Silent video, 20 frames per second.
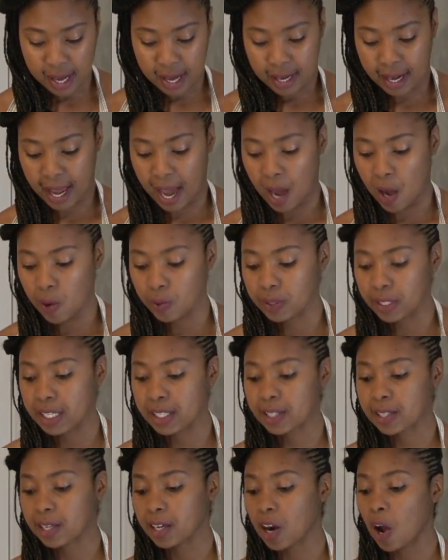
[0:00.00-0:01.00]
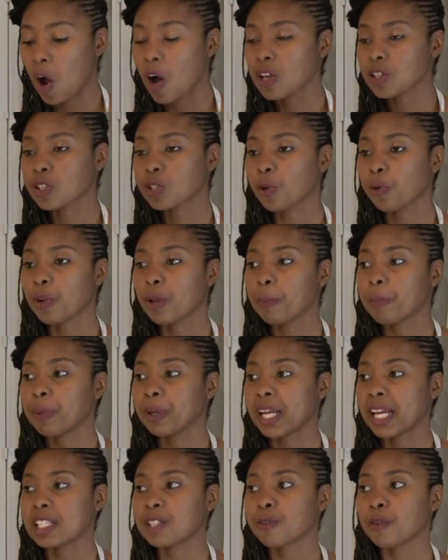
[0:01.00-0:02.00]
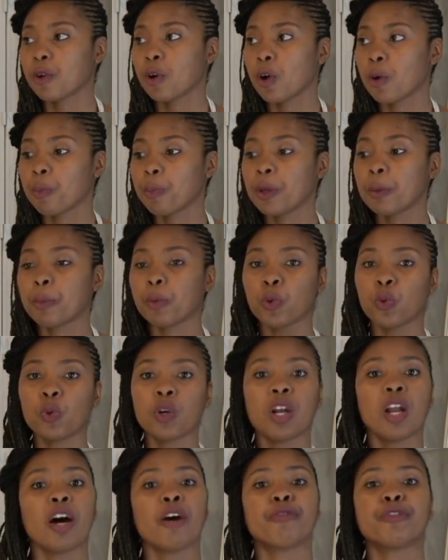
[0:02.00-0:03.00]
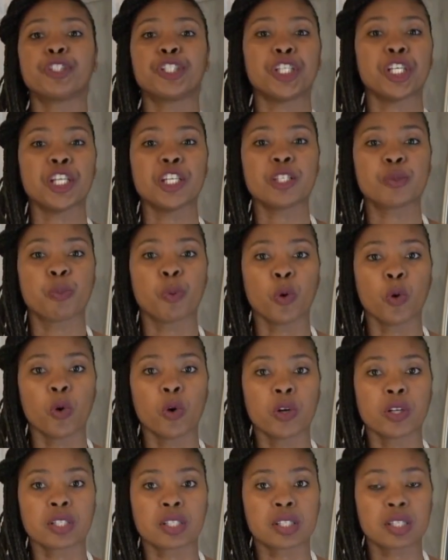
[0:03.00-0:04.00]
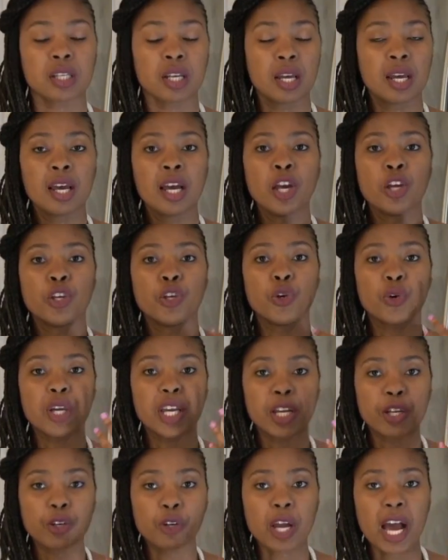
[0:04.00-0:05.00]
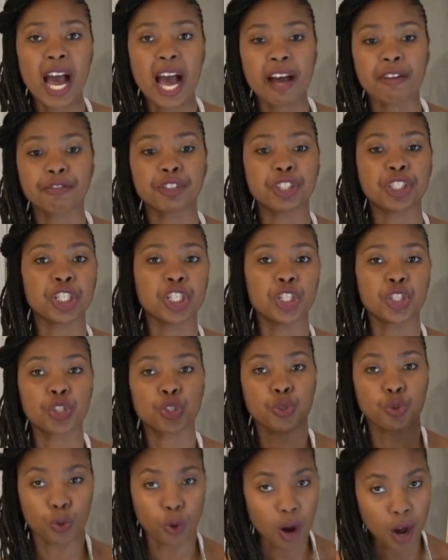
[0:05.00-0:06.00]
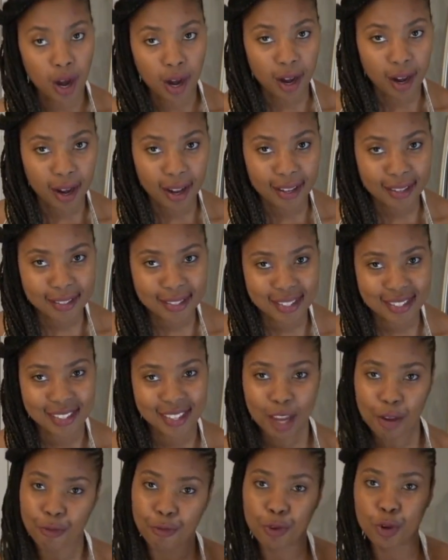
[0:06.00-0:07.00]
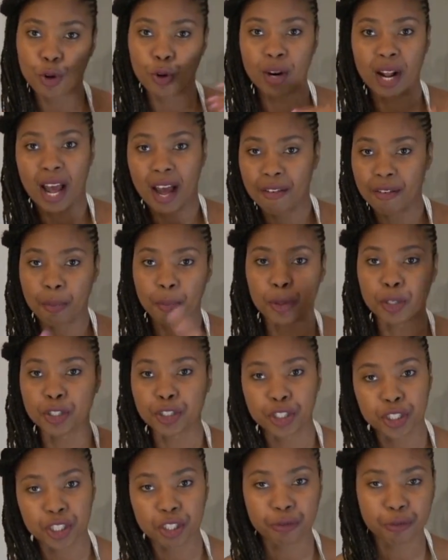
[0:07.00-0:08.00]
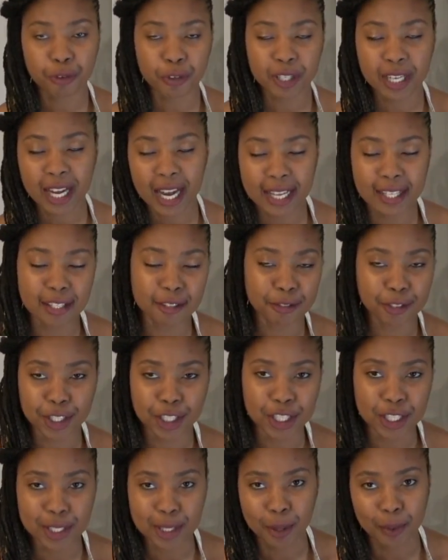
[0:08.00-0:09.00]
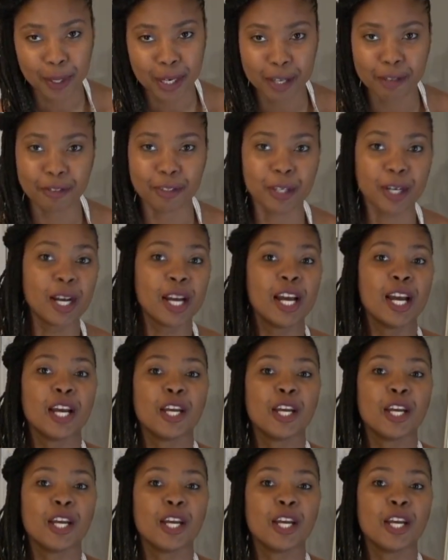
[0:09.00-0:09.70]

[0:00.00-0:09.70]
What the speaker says: Now, this could also replace, for people who love cheese boards, you can have cheese straws if you don't have a bunch of different kinds of cheese or whatever.